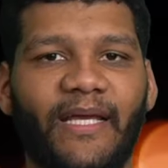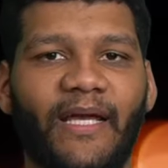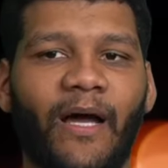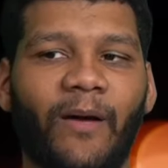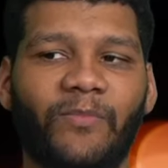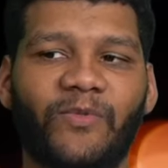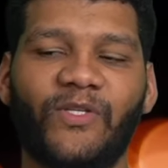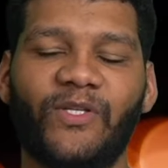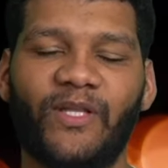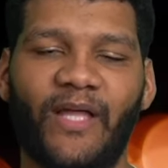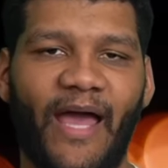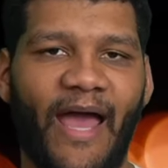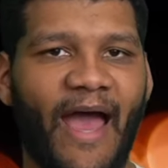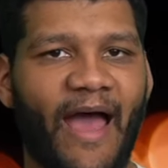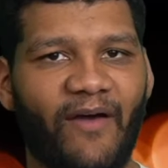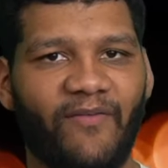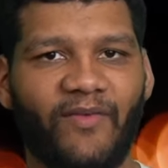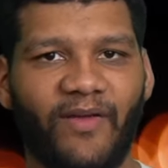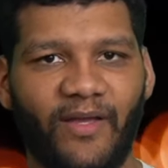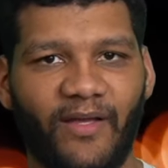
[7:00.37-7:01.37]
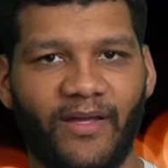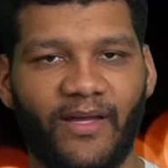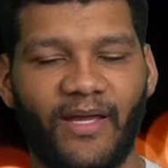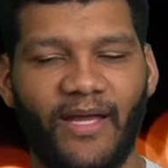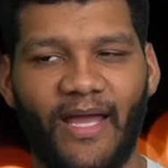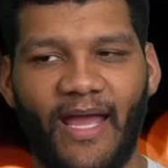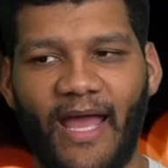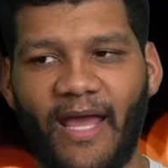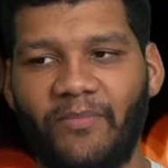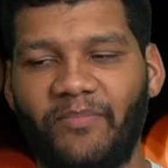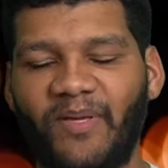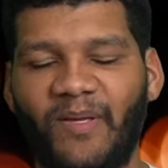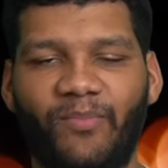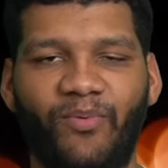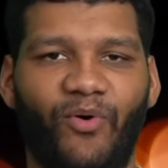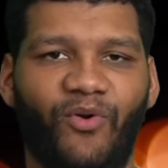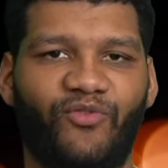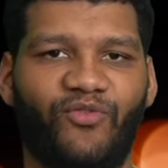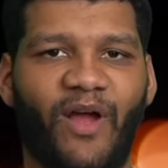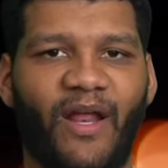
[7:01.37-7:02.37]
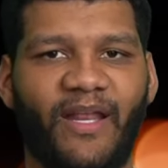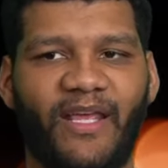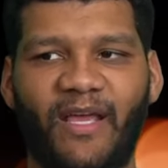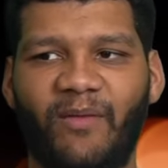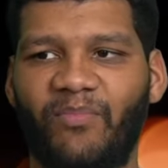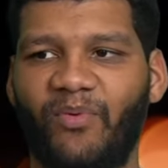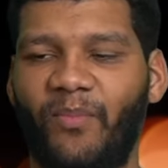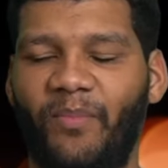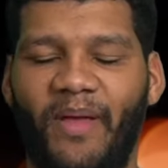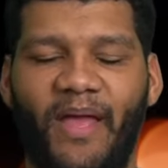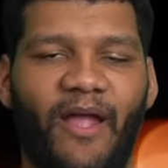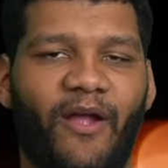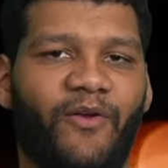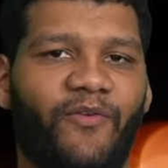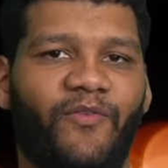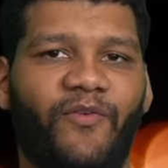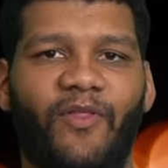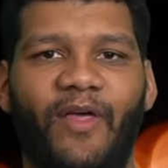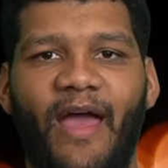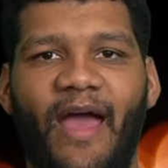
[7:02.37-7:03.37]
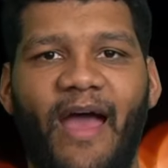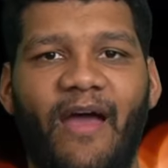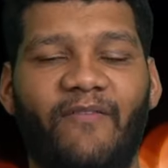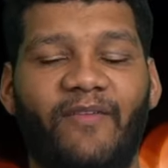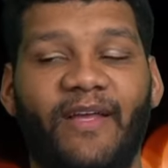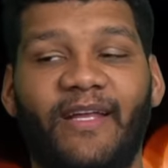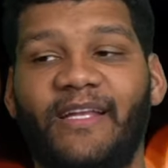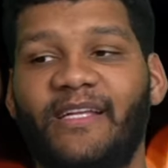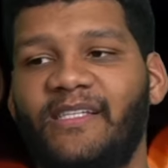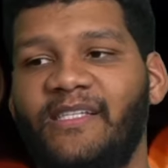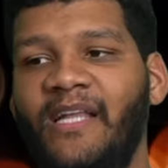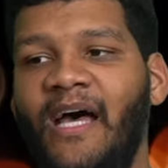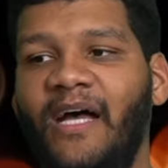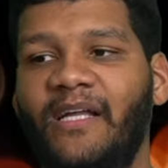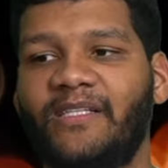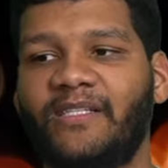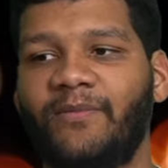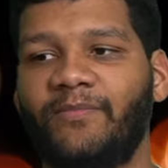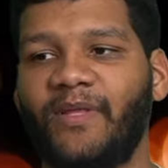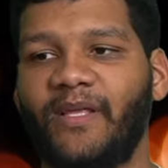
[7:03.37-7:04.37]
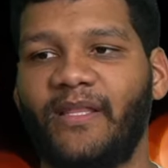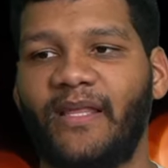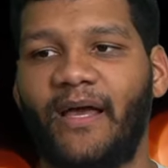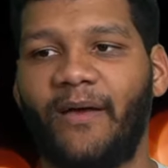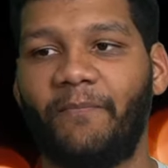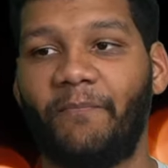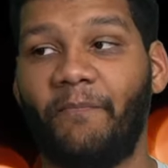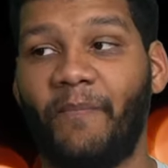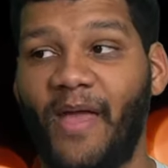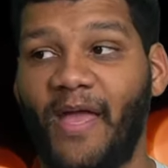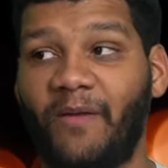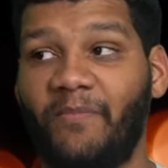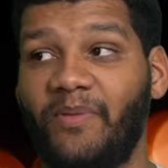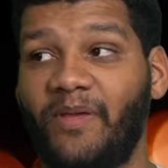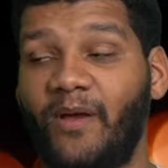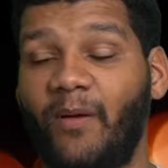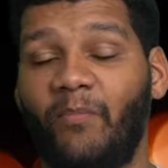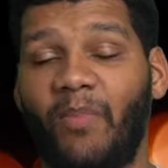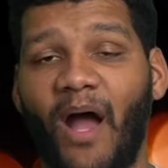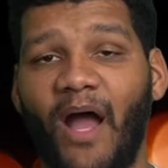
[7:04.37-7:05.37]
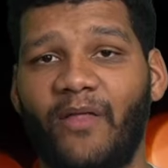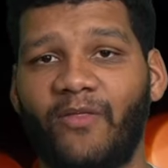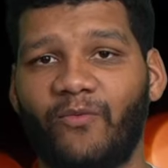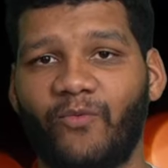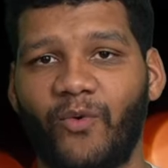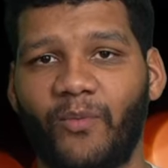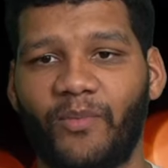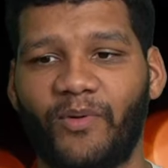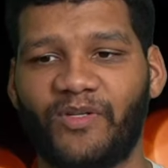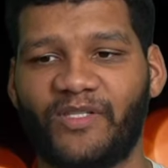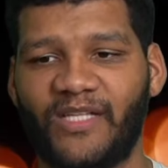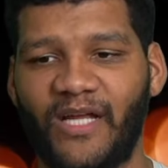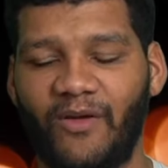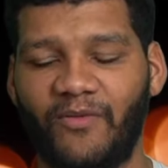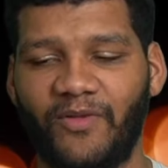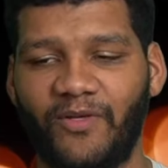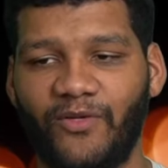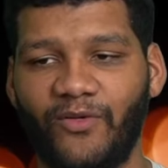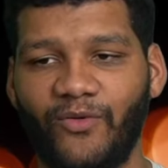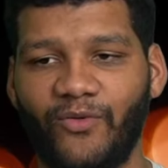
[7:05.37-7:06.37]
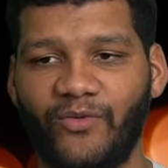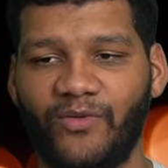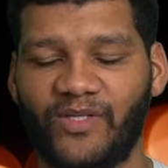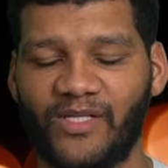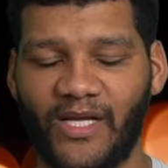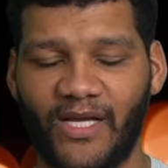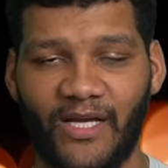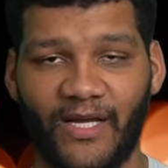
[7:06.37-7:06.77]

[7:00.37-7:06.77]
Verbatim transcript: up to the halving and people are trying to get prepared for the halving. And it's not something that may be a buy the rumor, sell the news.